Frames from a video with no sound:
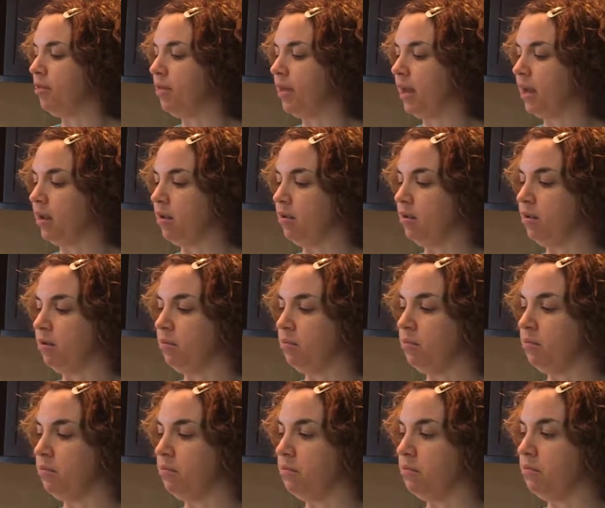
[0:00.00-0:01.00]
They
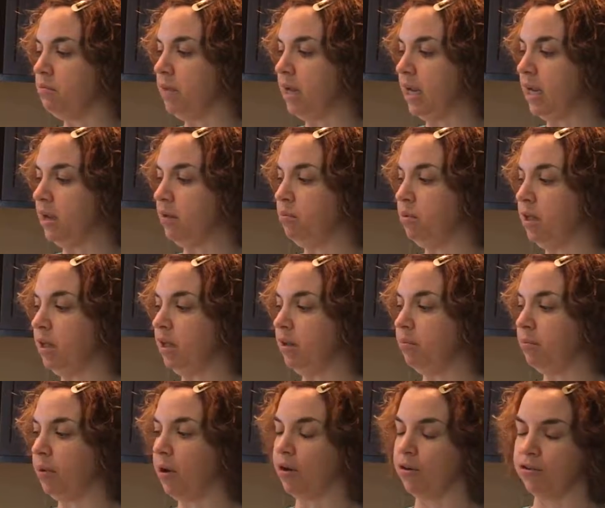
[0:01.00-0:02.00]
may
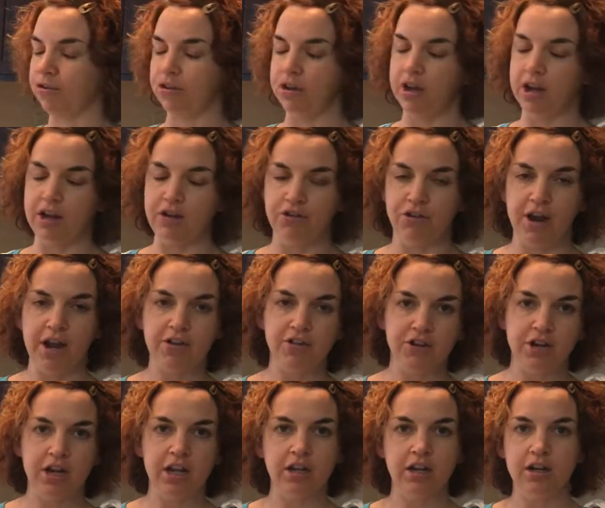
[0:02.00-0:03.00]
be partially
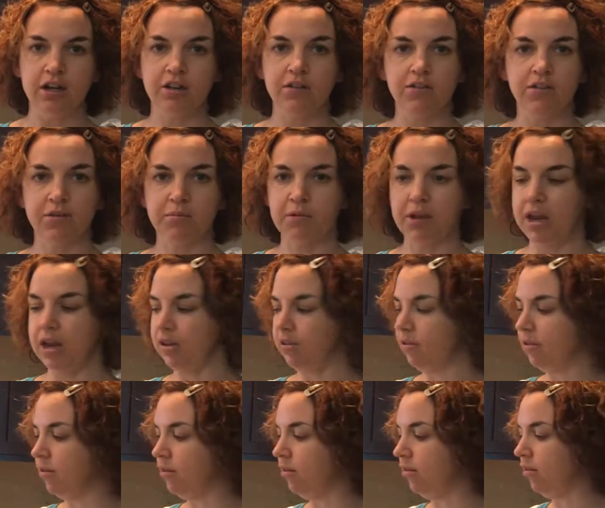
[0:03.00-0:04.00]
hydrogenated in some
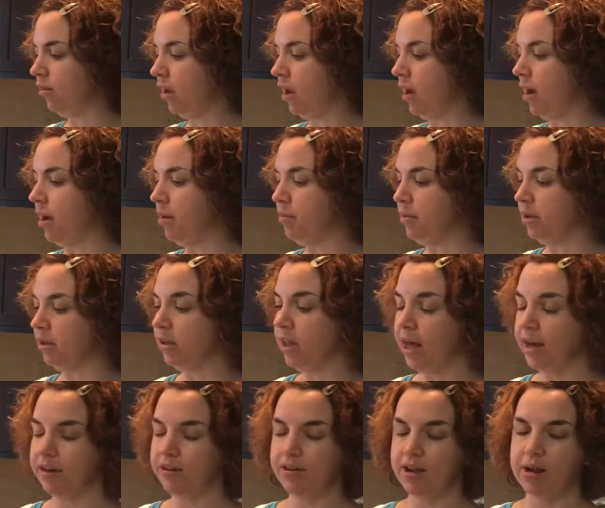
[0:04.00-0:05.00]
cases, and a
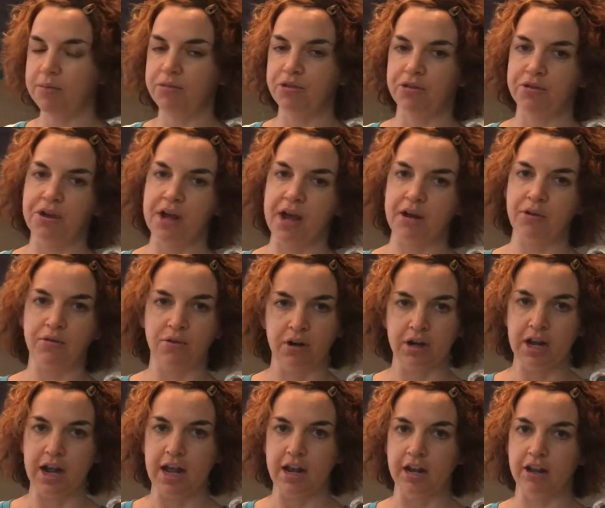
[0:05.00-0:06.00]
lot of times they're not
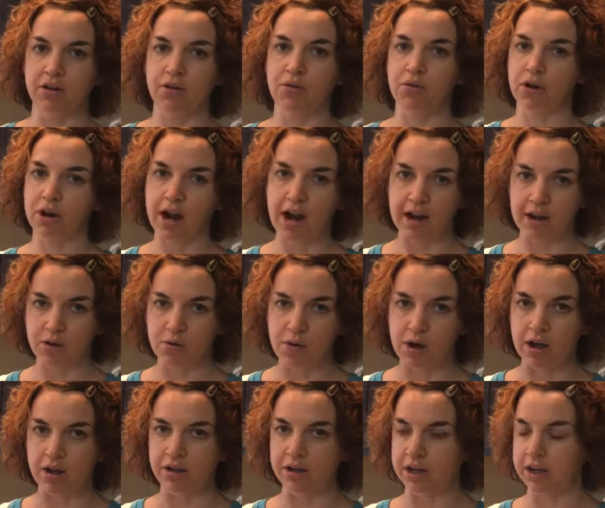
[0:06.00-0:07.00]
organic or high
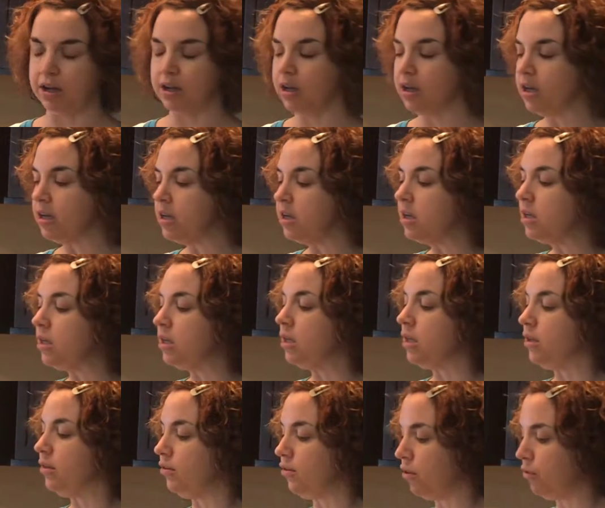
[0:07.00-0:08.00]
quality.
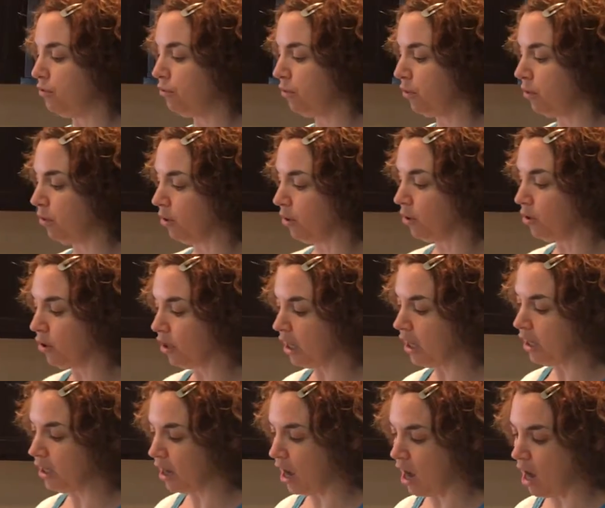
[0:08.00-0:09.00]
So for
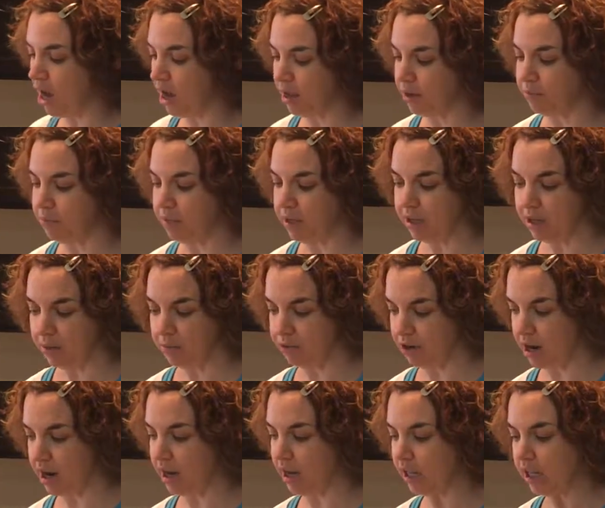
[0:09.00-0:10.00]
cooking on medium to
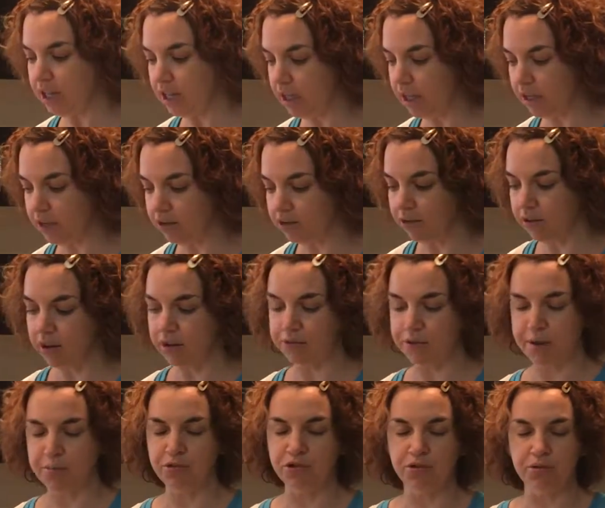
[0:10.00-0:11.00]
high heat, if
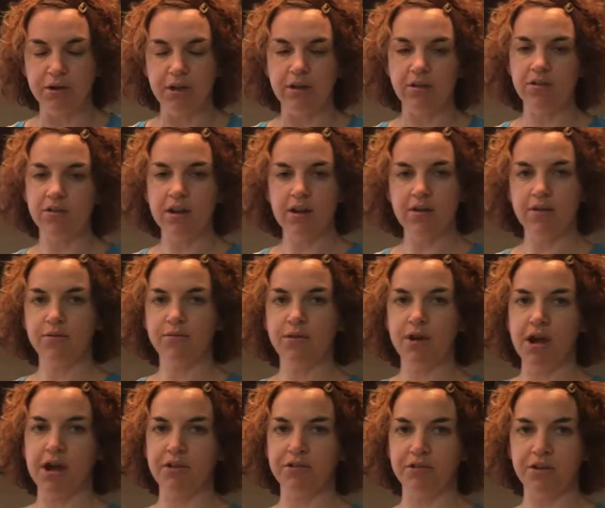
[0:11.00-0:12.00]
I'm doing, say,
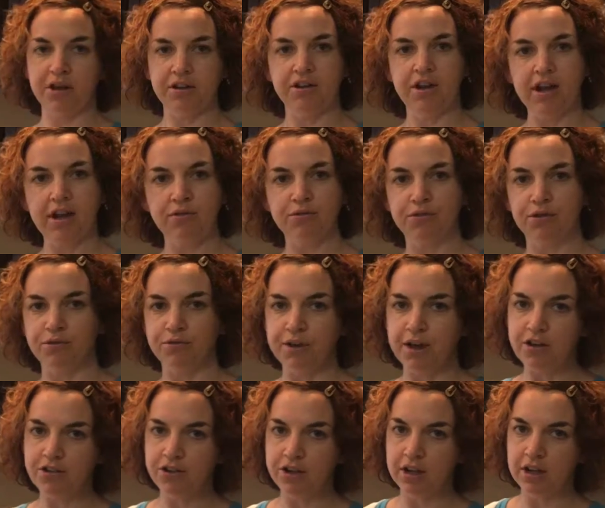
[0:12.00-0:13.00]
sauteing for
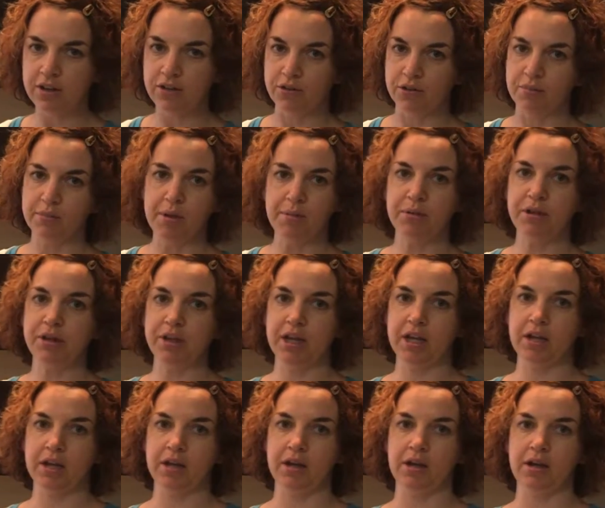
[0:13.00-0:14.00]
veggies or maybe
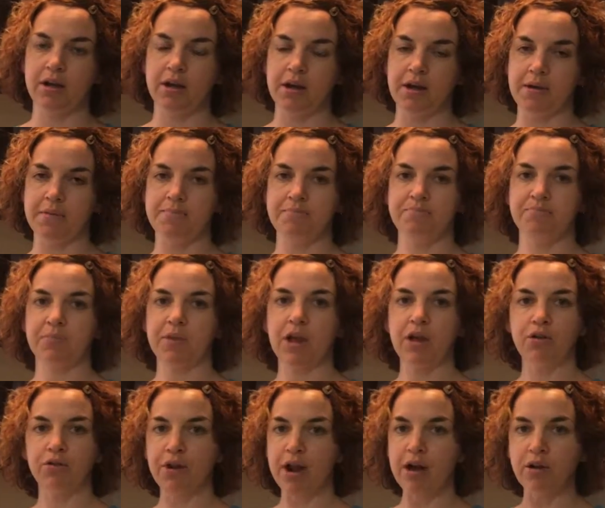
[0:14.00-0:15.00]
like
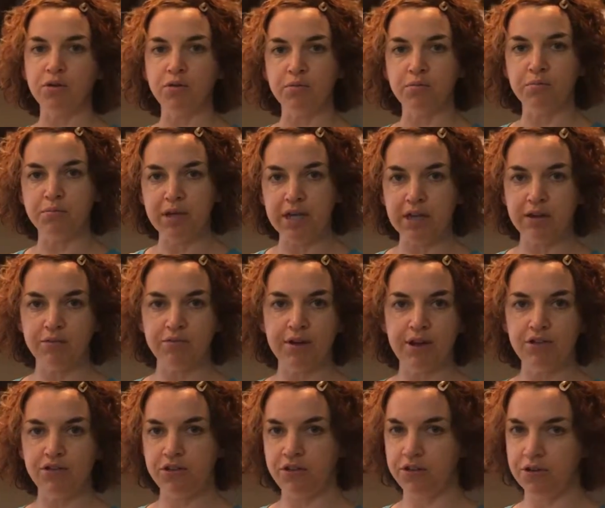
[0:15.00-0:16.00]
a ground meat
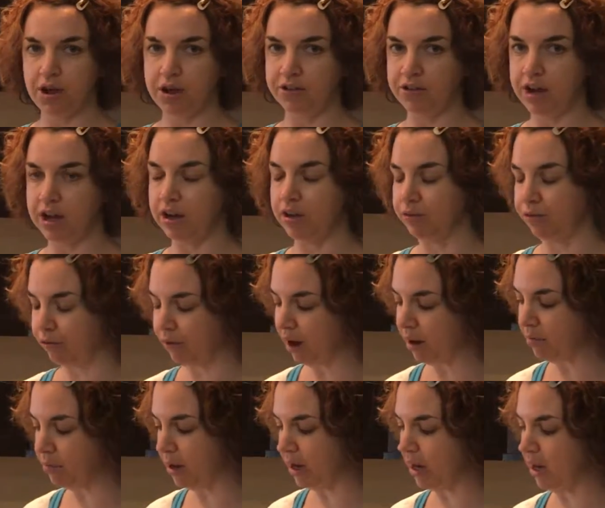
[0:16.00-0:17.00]
veggie saute in a
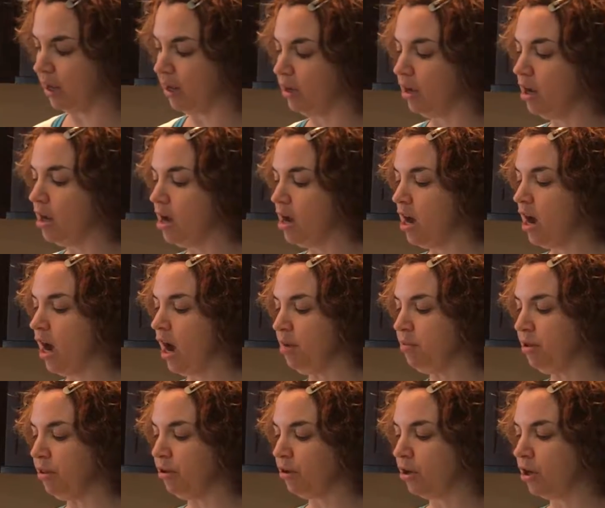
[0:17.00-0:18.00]
fry pan,
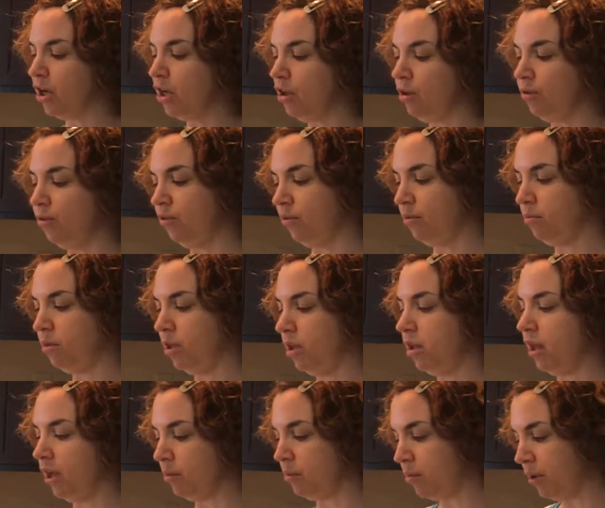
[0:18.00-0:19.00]
I'm either going to use something
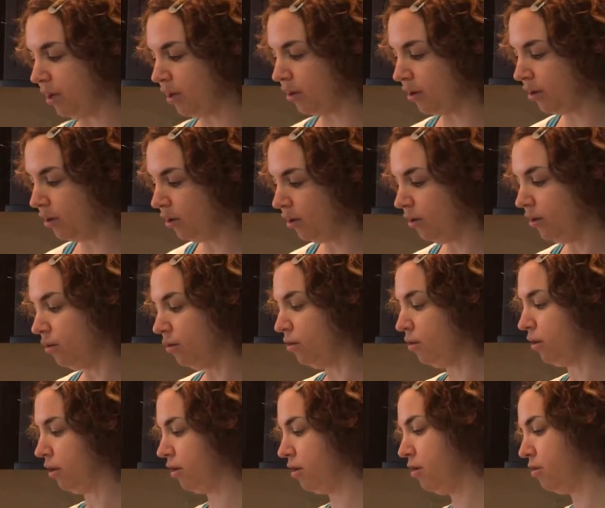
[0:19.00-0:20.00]
like butter
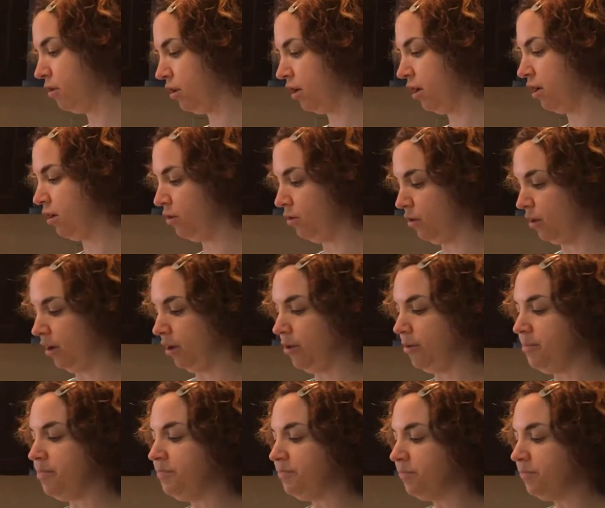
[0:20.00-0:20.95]
or coconut oil.